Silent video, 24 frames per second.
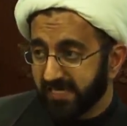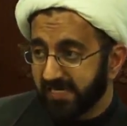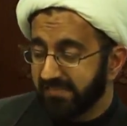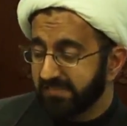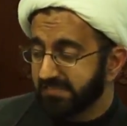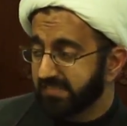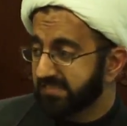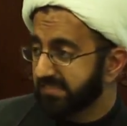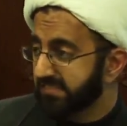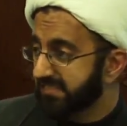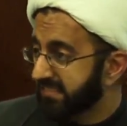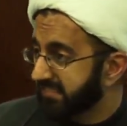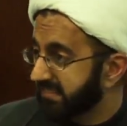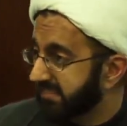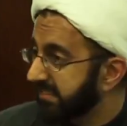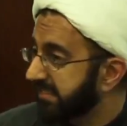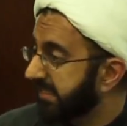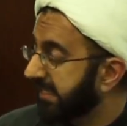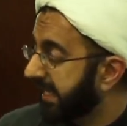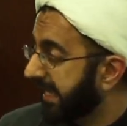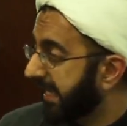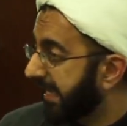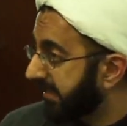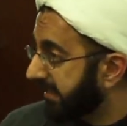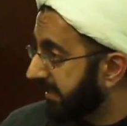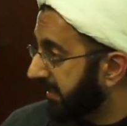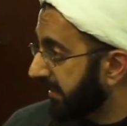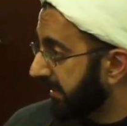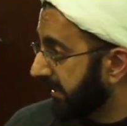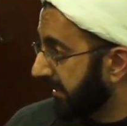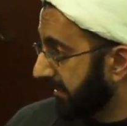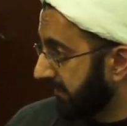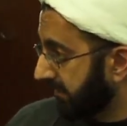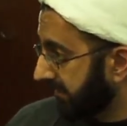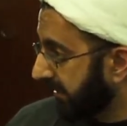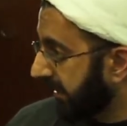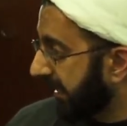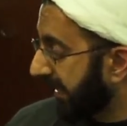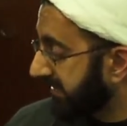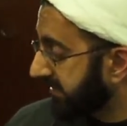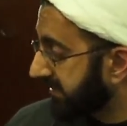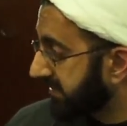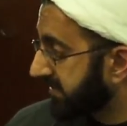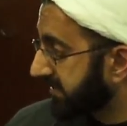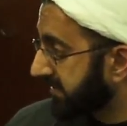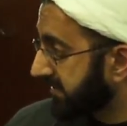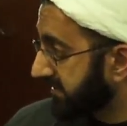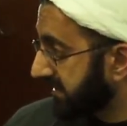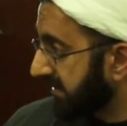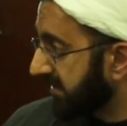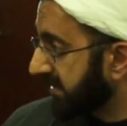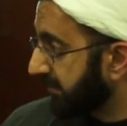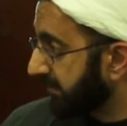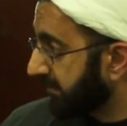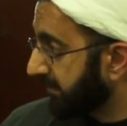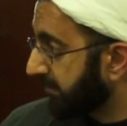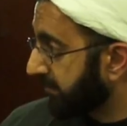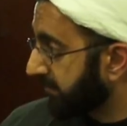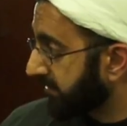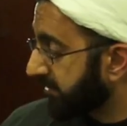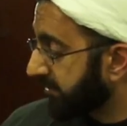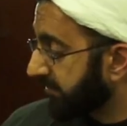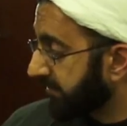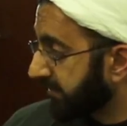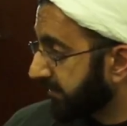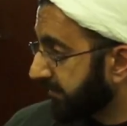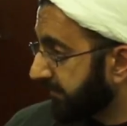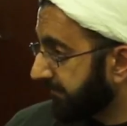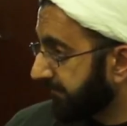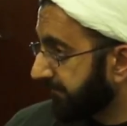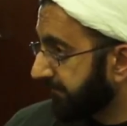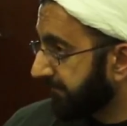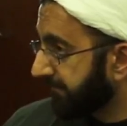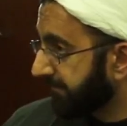8 to 16 had access to this type of material?